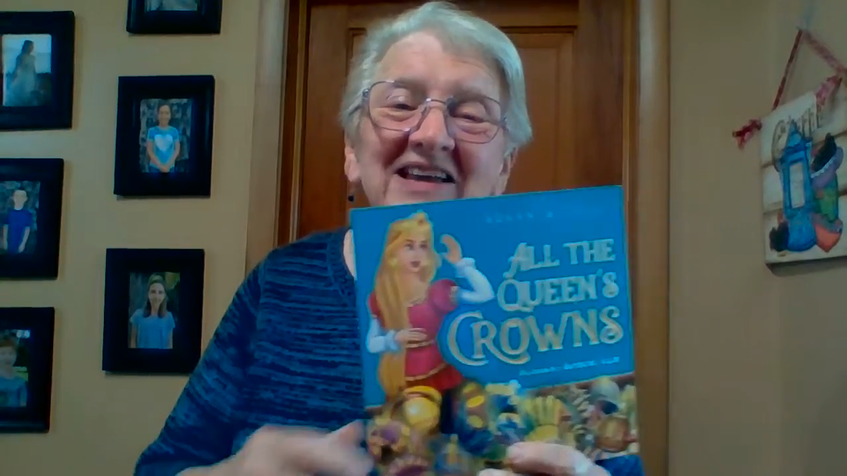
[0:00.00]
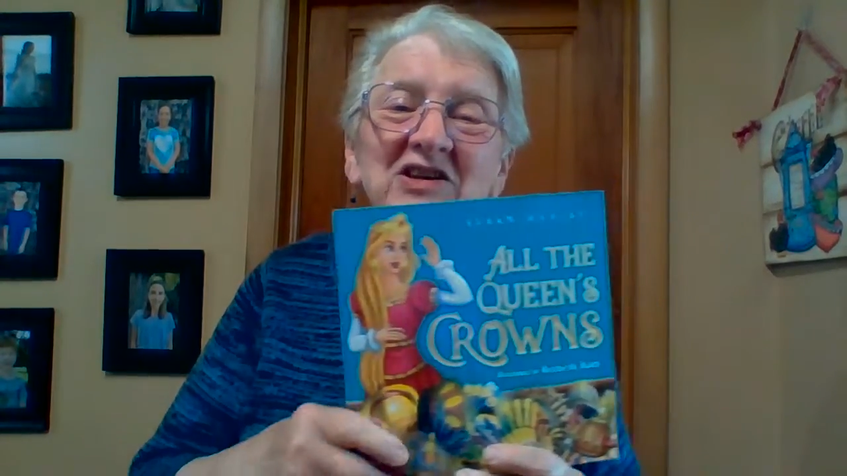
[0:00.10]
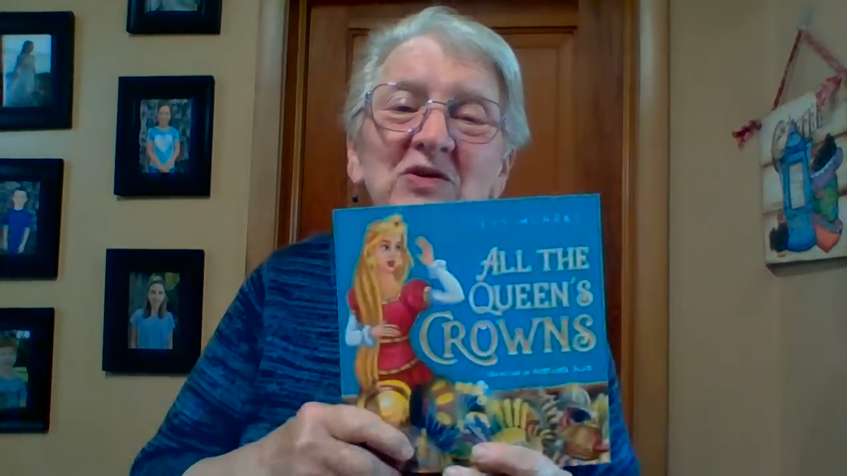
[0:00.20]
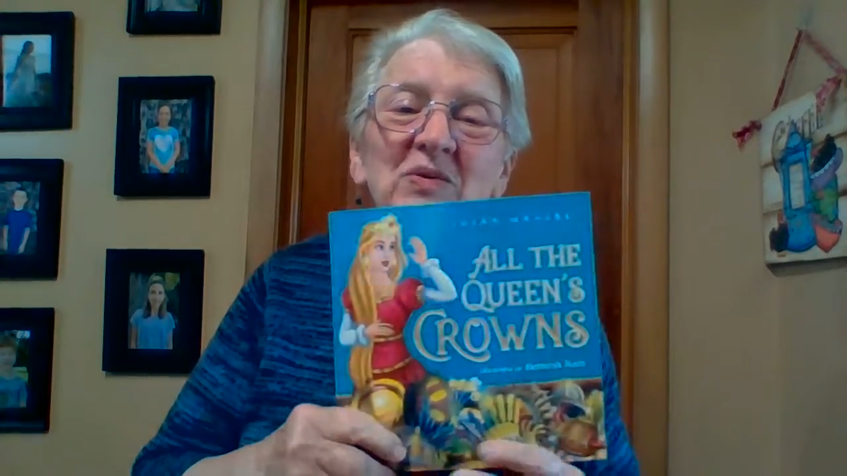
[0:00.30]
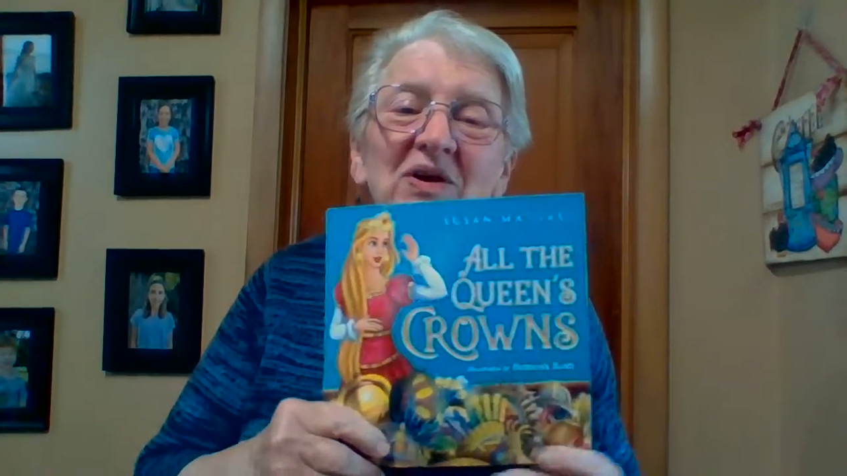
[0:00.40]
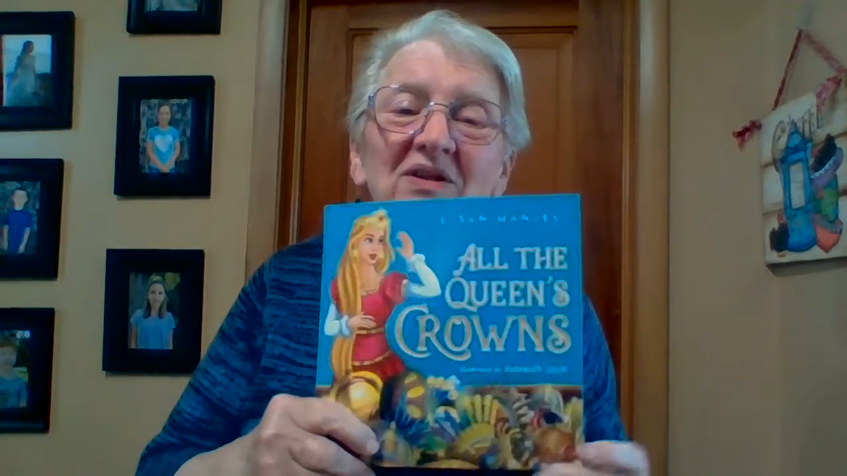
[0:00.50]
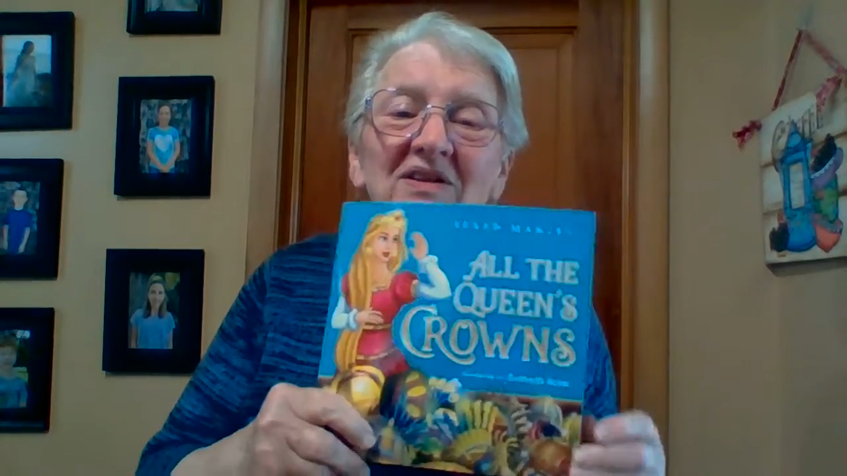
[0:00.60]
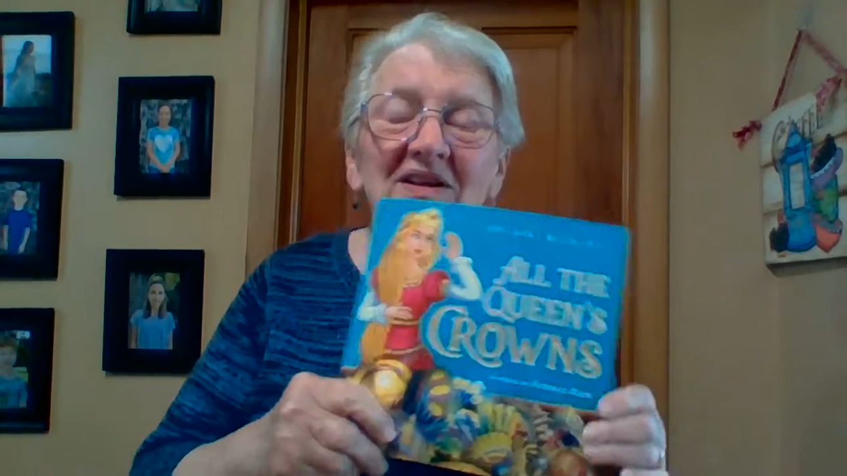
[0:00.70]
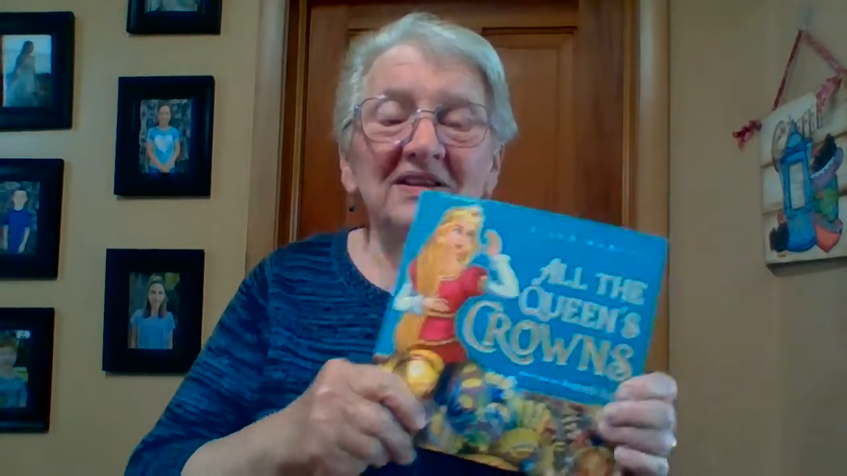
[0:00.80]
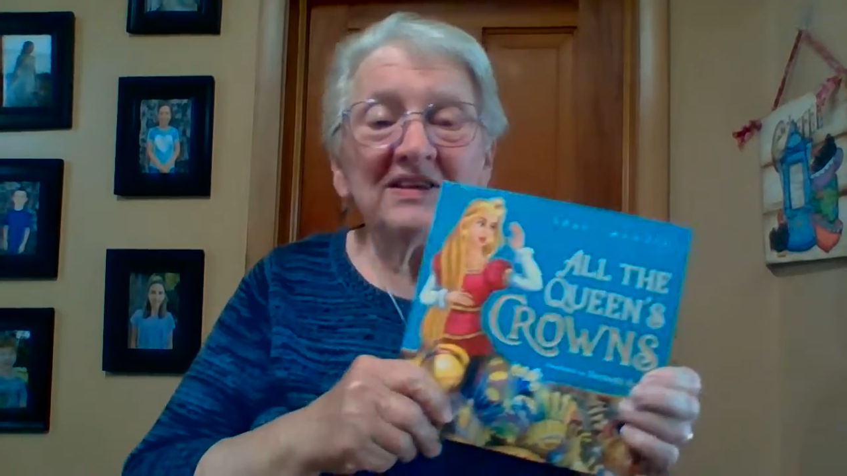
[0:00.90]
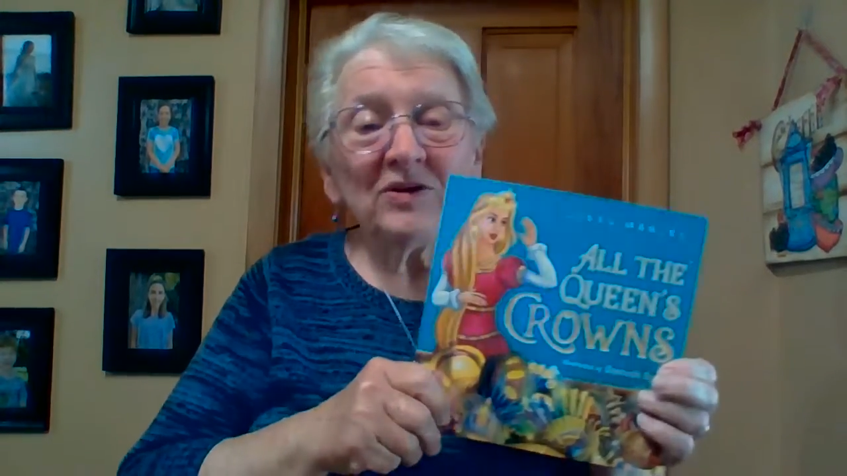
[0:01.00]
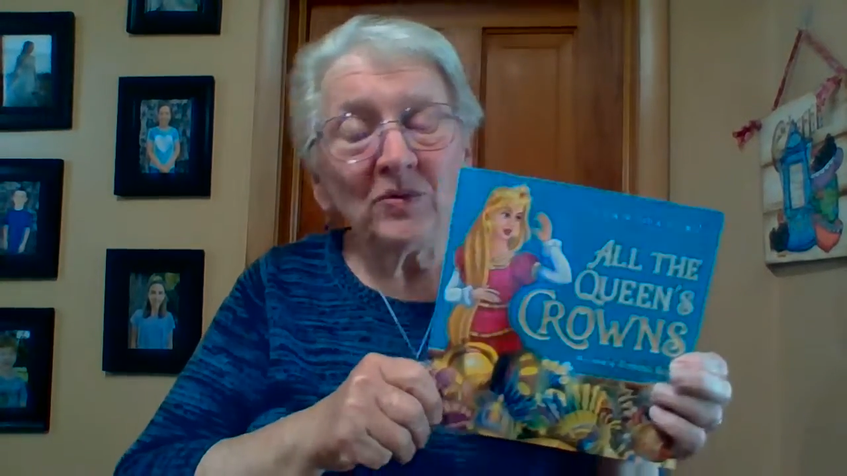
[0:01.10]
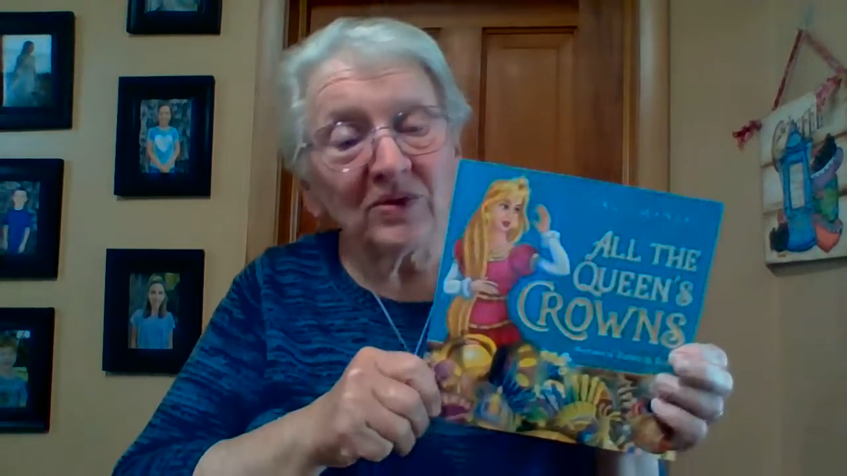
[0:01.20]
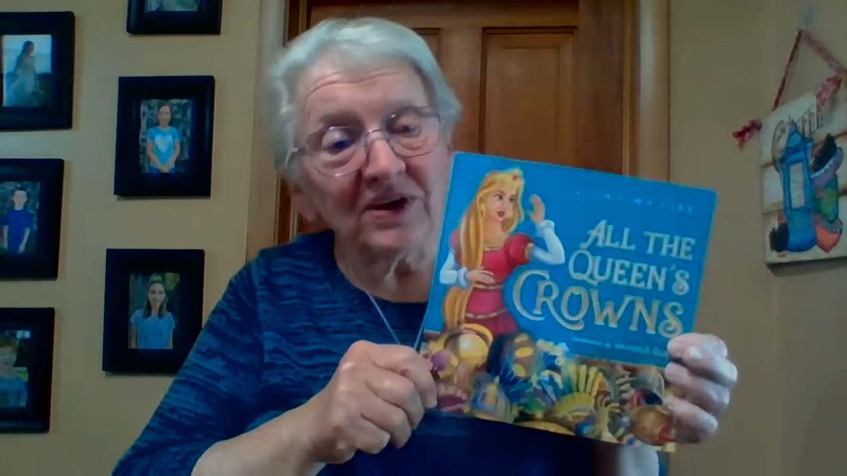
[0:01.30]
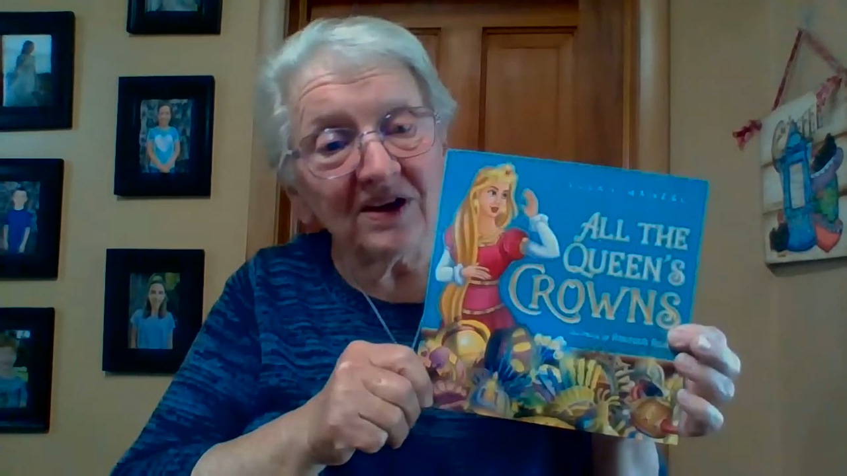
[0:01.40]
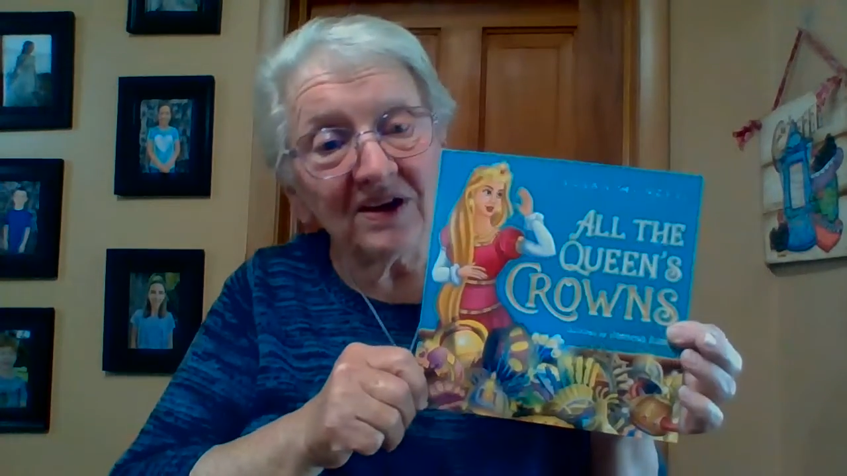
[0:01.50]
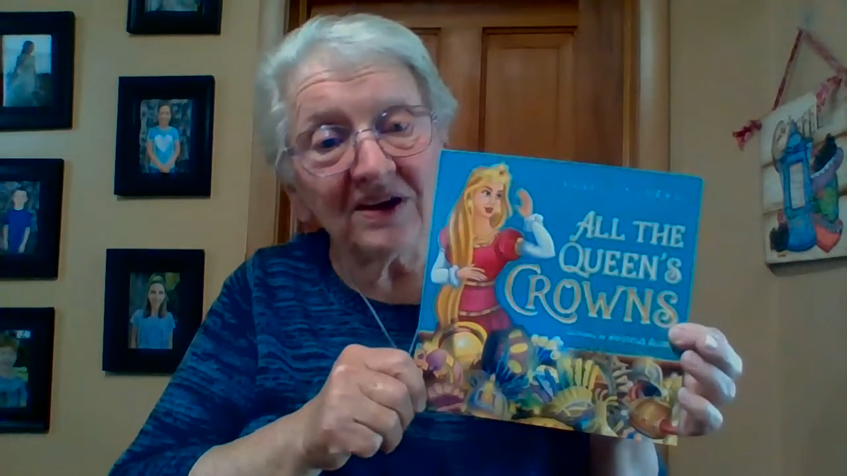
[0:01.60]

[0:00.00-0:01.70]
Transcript: and you will you will get a